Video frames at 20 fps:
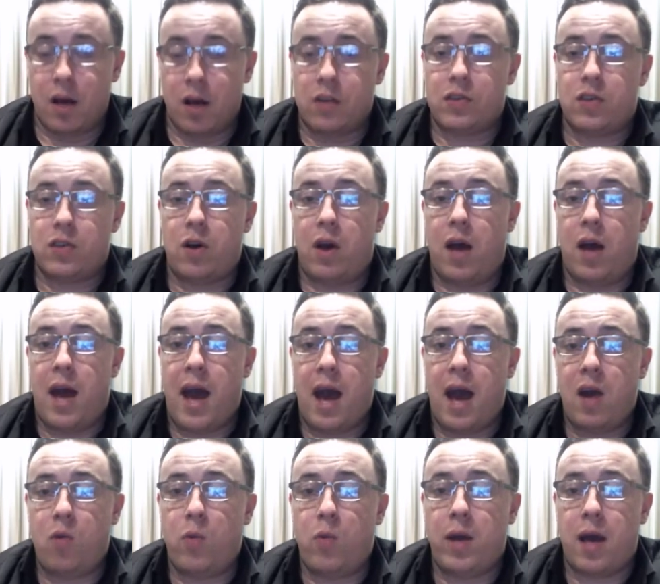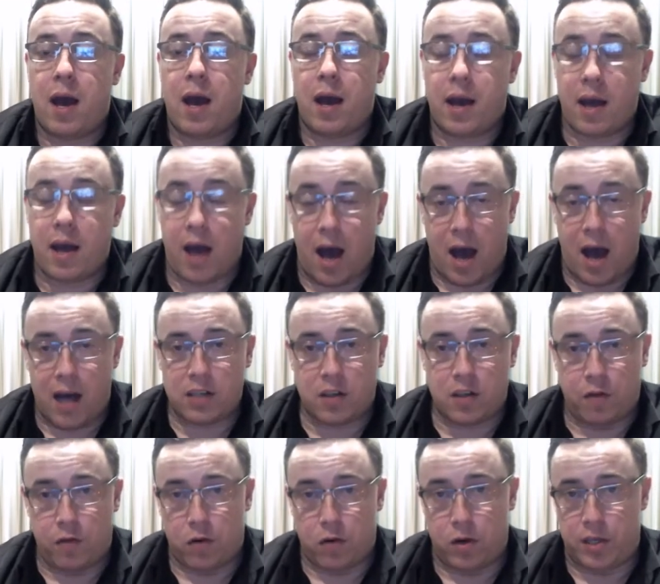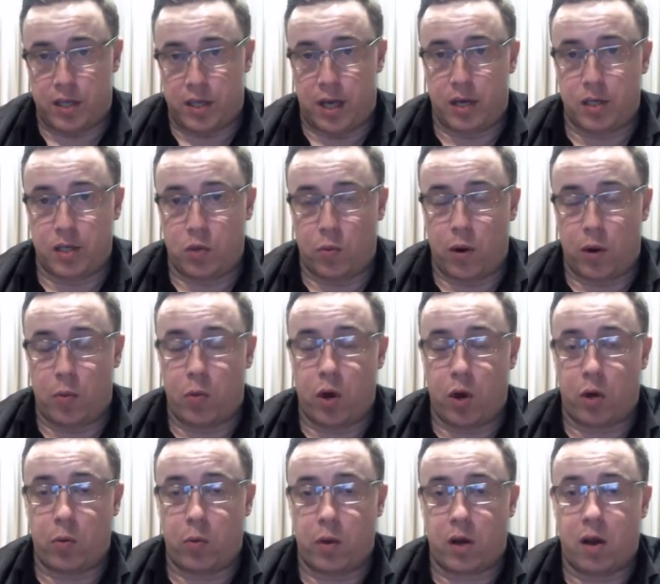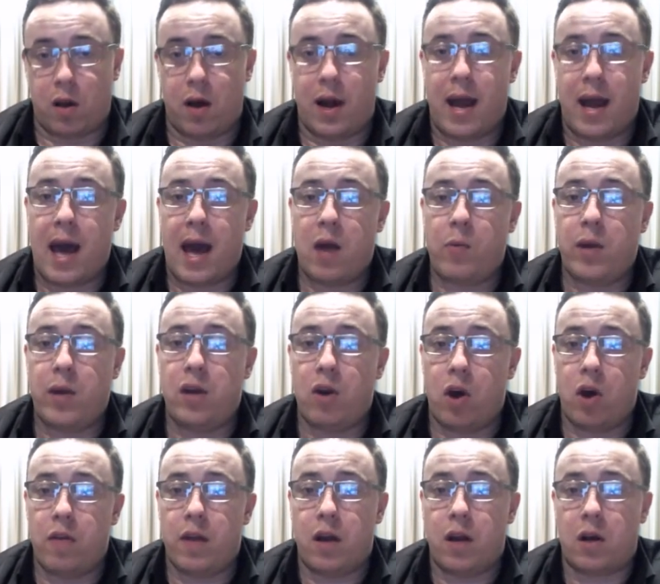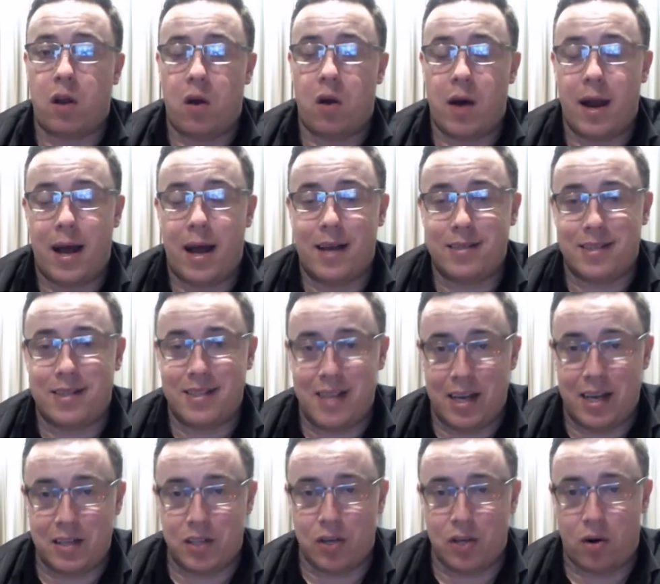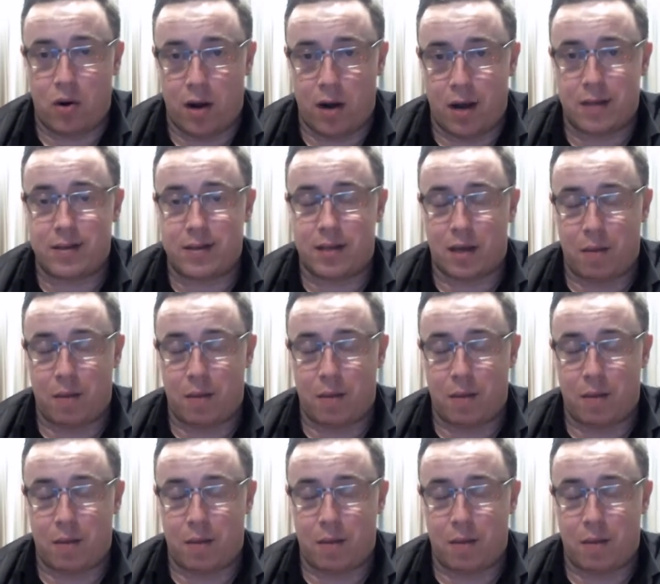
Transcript: So how do we ask for attention when we're working with a client? How do we know that a client has attention on us the